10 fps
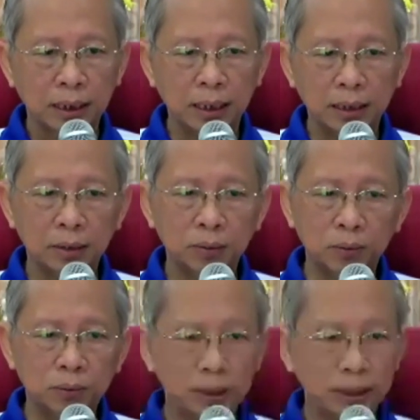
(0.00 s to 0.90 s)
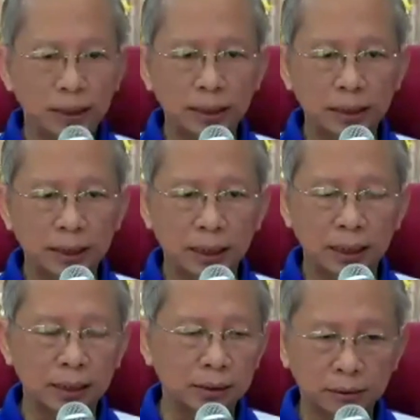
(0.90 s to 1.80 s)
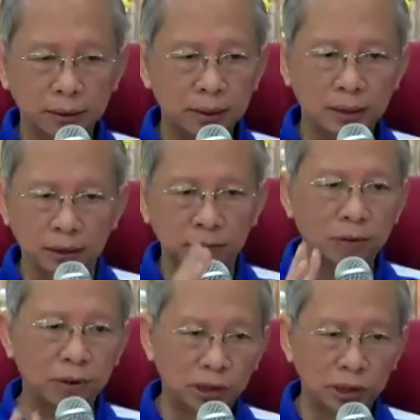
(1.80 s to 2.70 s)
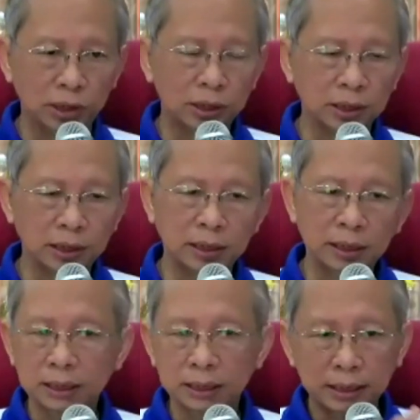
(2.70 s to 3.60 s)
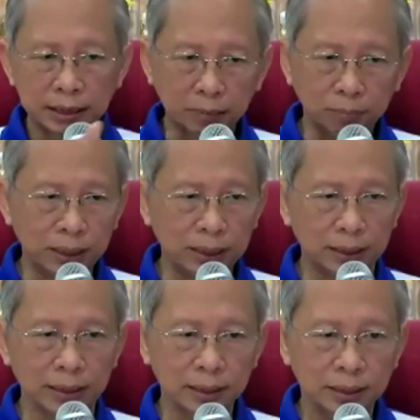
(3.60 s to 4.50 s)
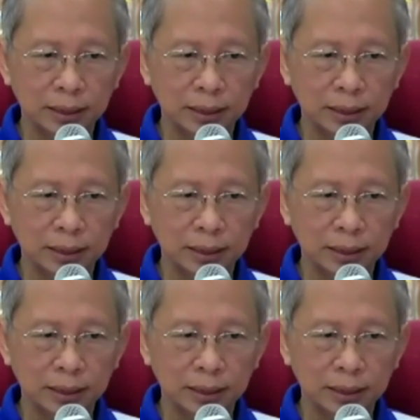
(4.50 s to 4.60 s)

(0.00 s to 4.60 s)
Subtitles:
And the only thing that can trigger our consciousness is the sixth sense basis.